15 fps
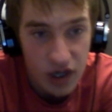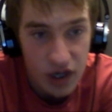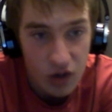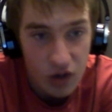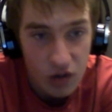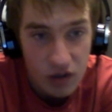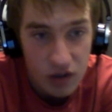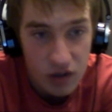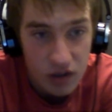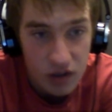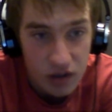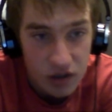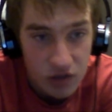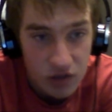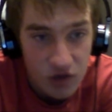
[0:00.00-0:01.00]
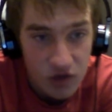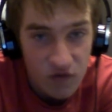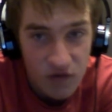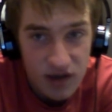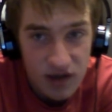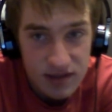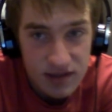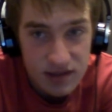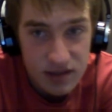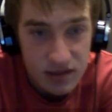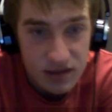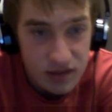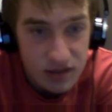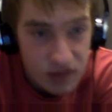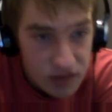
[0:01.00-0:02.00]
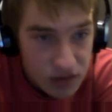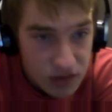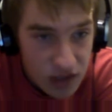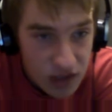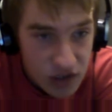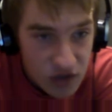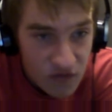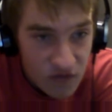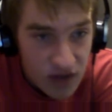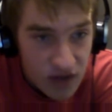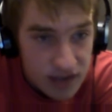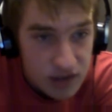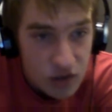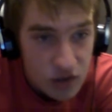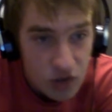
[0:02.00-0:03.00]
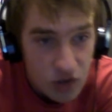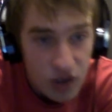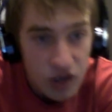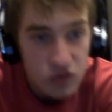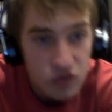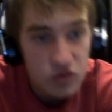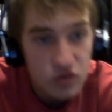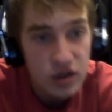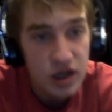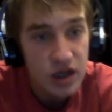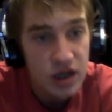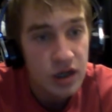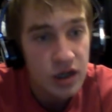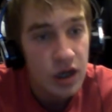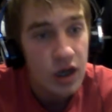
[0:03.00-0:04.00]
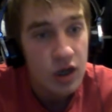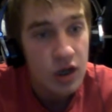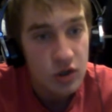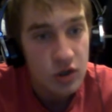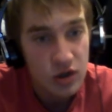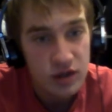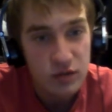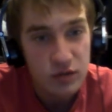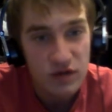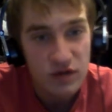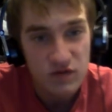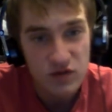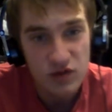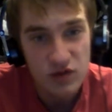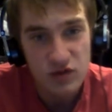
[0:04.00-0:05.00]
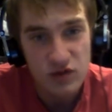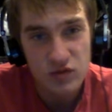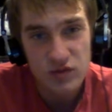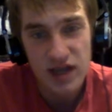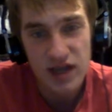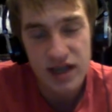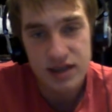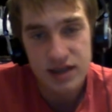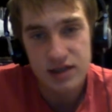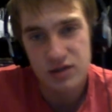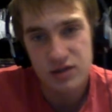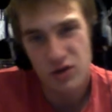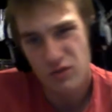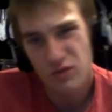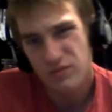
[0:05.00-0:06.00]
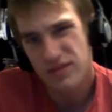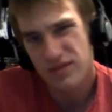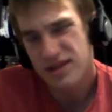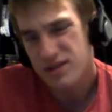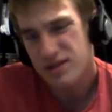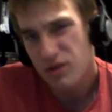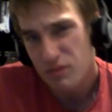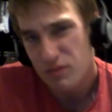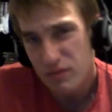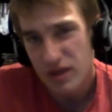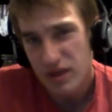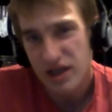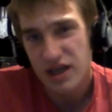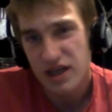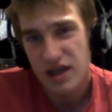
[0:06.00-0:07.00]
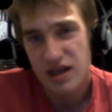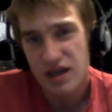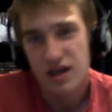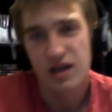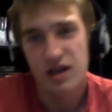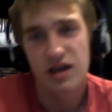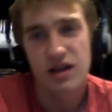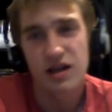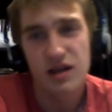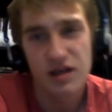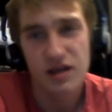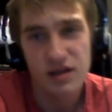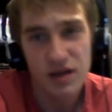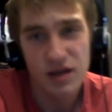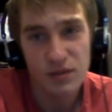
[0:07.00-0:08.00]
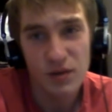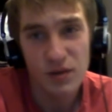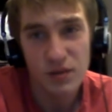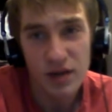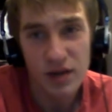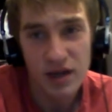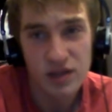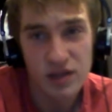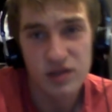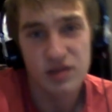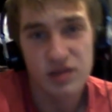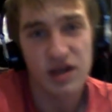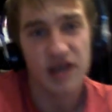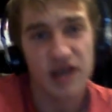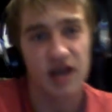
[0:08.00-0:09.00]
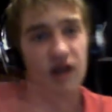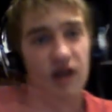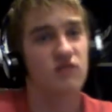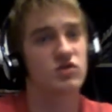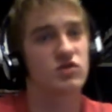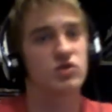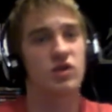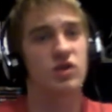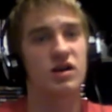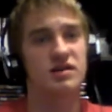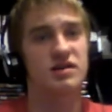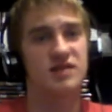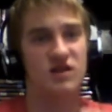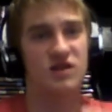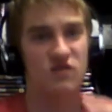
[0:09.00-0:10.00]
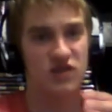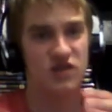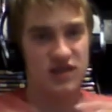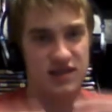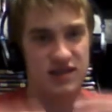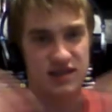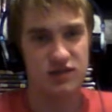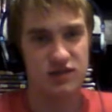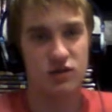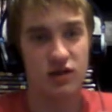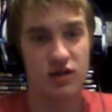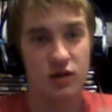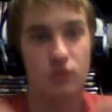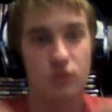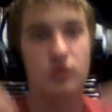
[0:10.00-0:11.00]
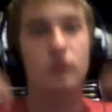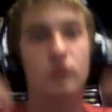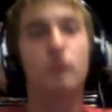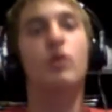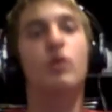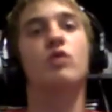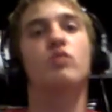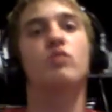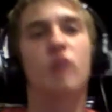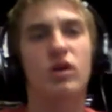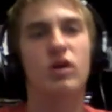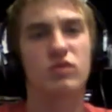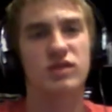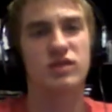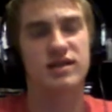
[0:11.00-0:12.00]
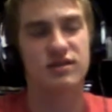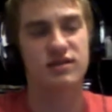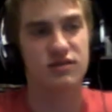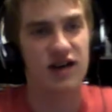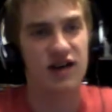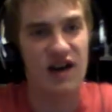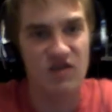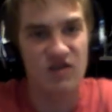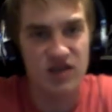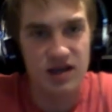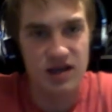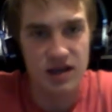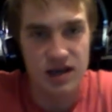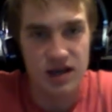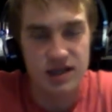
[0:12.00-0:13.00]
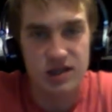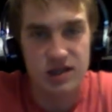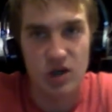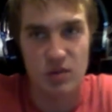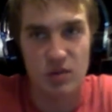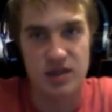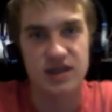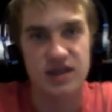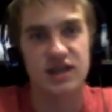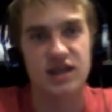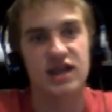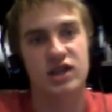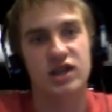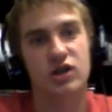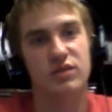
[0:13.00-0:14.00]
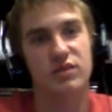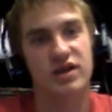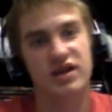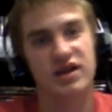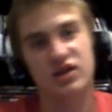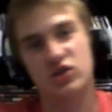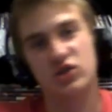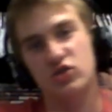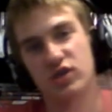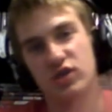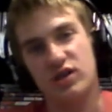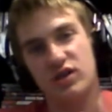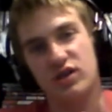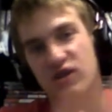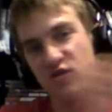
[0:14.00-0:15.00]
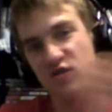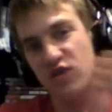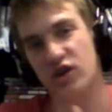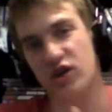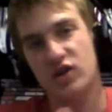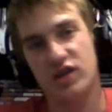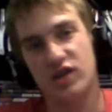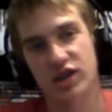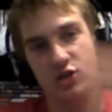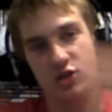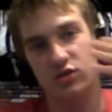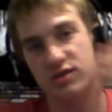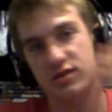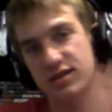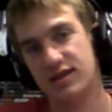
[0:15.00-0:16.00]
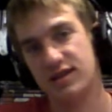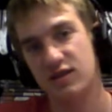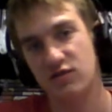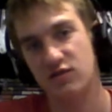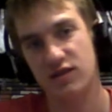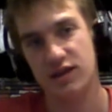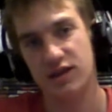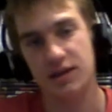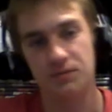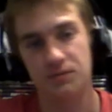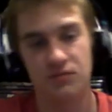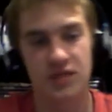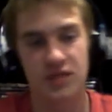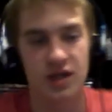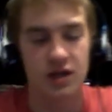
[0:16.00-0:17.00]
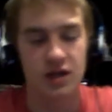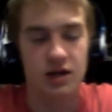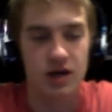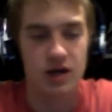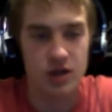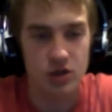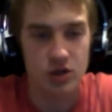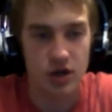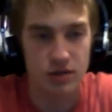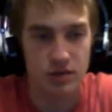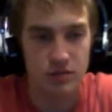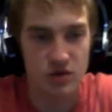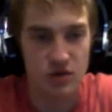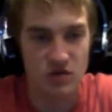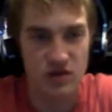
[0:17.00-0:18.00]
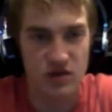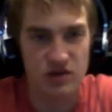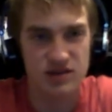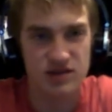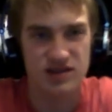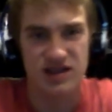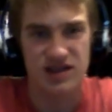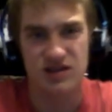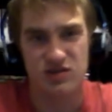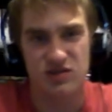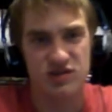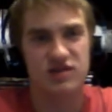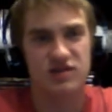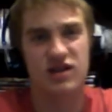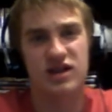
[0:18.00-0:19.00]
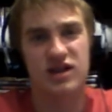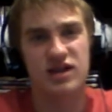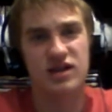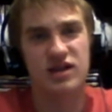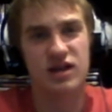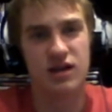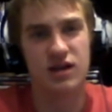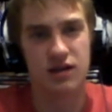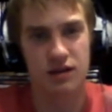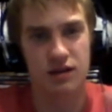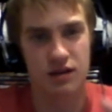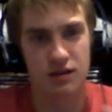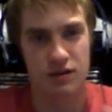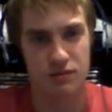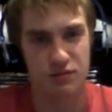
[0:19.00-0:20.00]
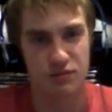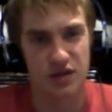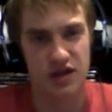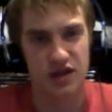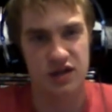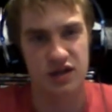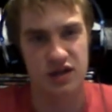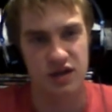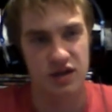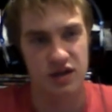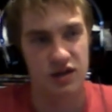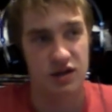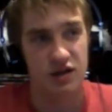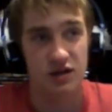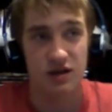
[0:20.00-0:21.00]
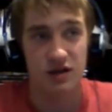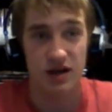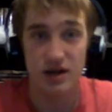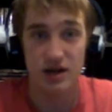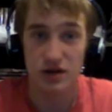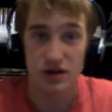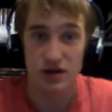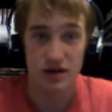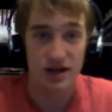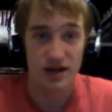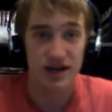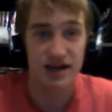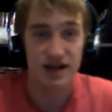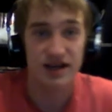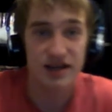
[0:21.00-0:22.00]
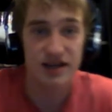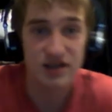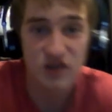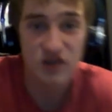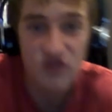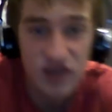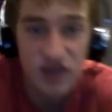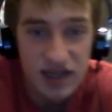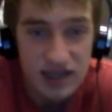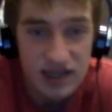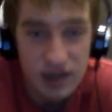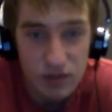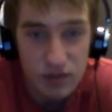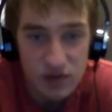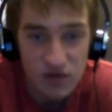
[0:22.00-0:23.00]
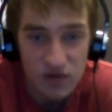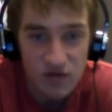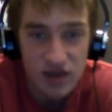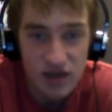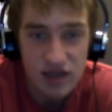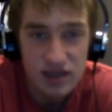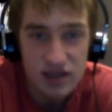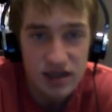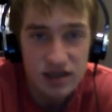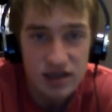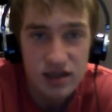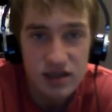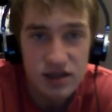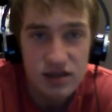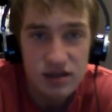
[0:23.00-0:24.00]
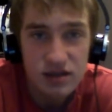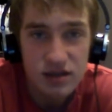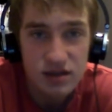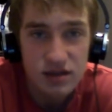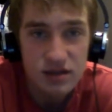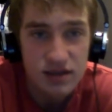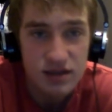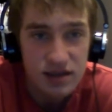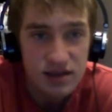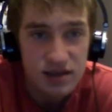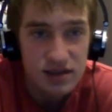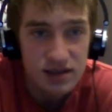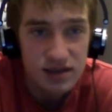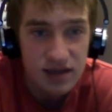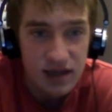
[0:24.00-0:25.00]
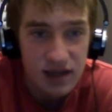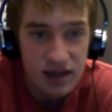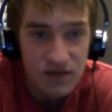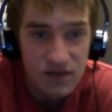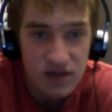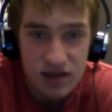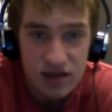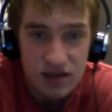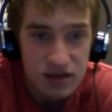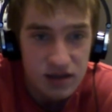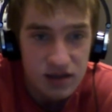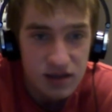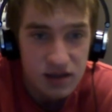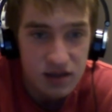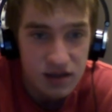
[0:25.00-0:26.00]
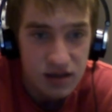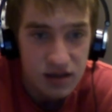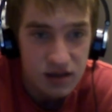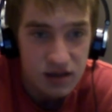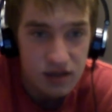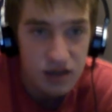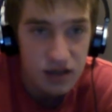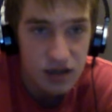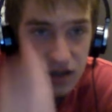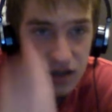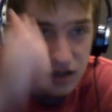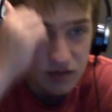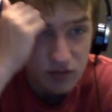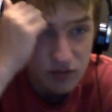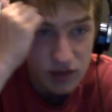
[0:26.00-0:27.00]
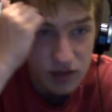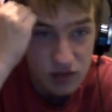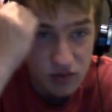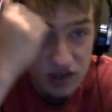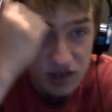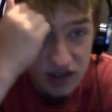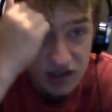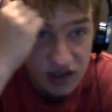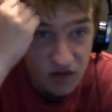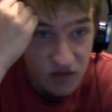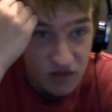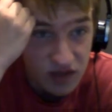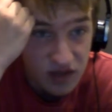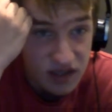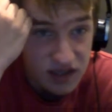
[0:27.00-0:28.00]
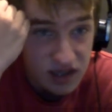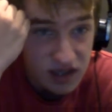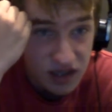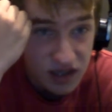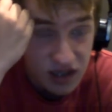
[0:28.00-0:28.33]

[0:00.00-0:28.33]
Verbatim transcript: now? 2,000, uh, 2,291 views. Well, that's not that's not many. Like prepared to like other trailers. I don't think this is not like a real worldwide release. I think Skyman is actually going to be like a straight to like VOD, straight to DVD uh, type movie because it looks like it. But I don't know. I, I don't think it is coming to theaters. I just does it say if it is? Uh, when's the release date for this?